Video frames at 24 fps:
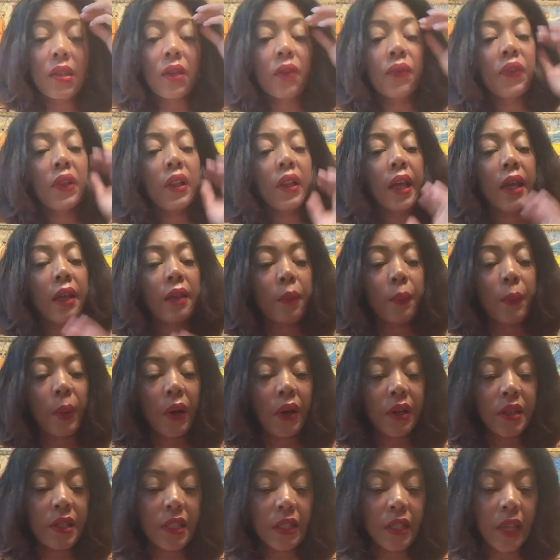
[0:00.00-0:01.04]
feel like the
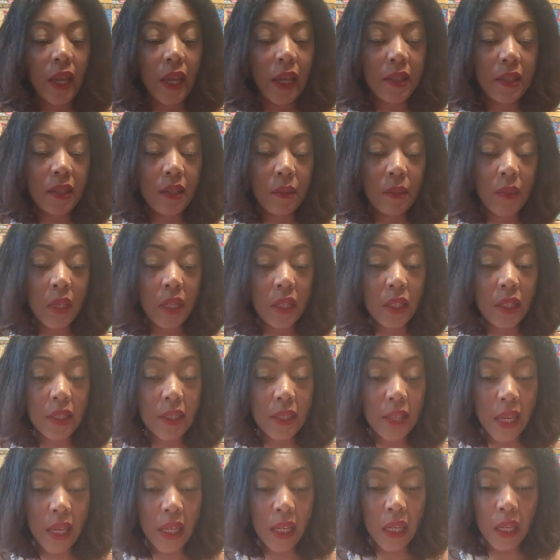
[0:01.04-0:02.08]
person that has something to
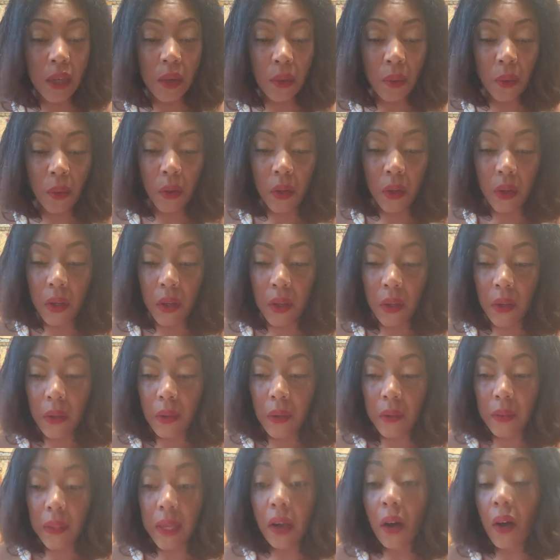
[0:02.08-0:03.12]
say to you,
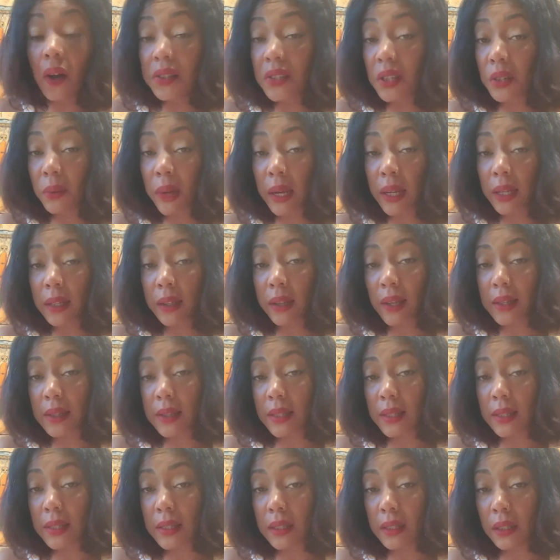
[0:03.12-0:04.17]
they also recognize
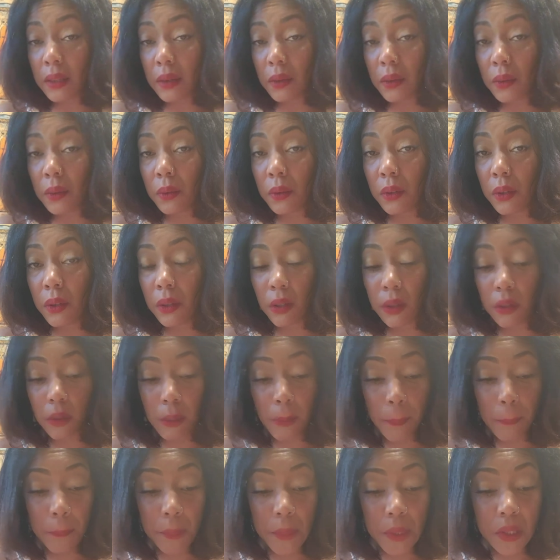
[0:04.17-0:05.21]
this in you.
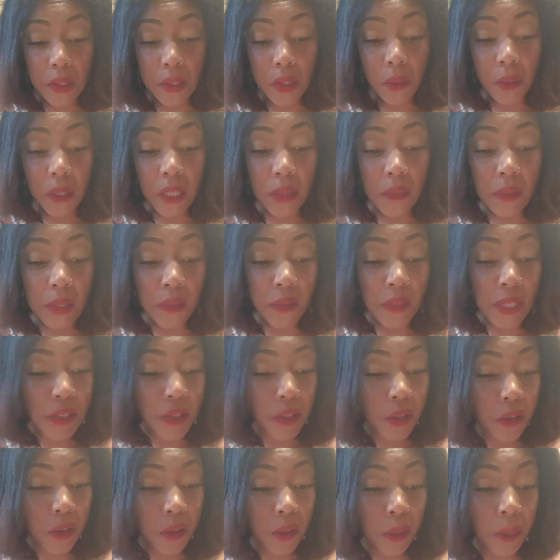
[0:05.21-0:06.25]
So even if they
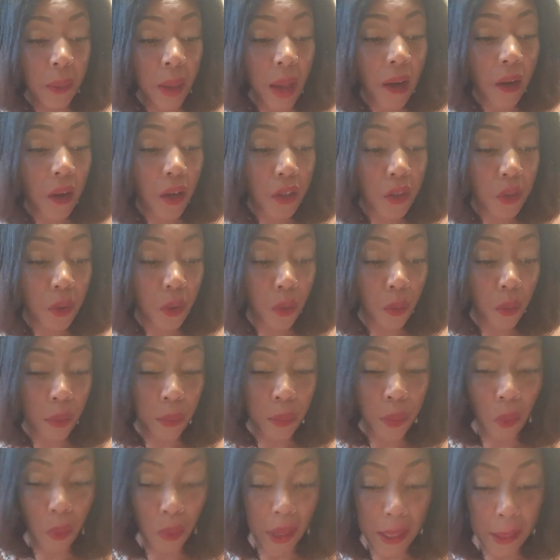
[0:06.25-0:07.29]
turn their back on you at one
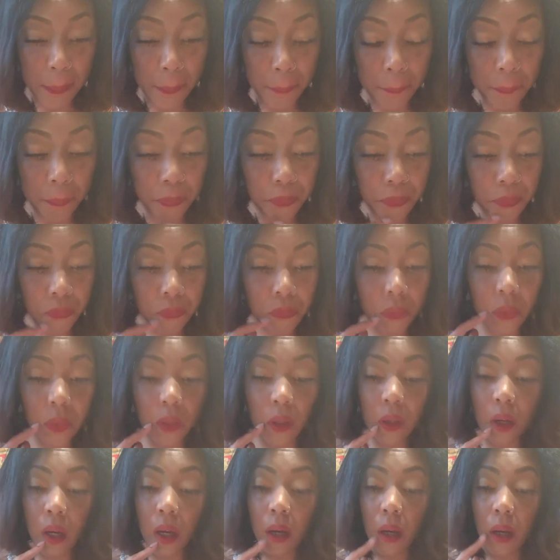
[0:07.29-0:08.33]
point,
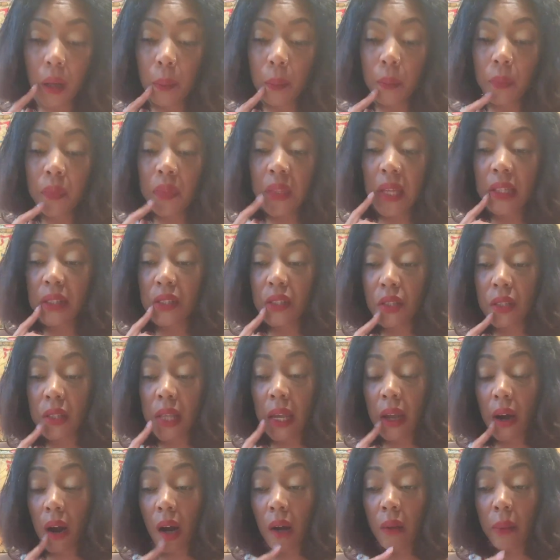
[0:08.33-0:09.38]

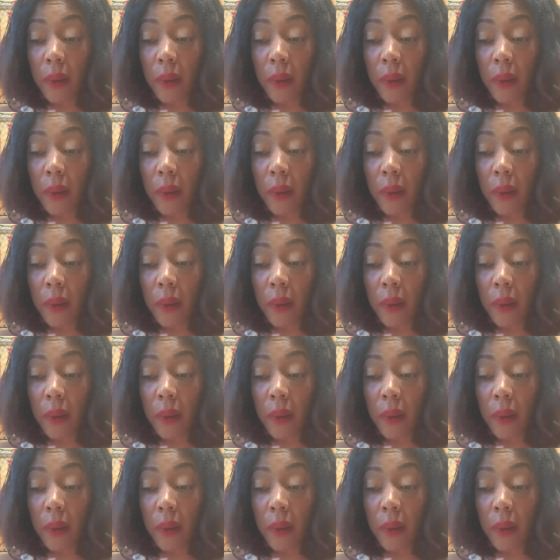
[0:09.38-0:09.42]
they are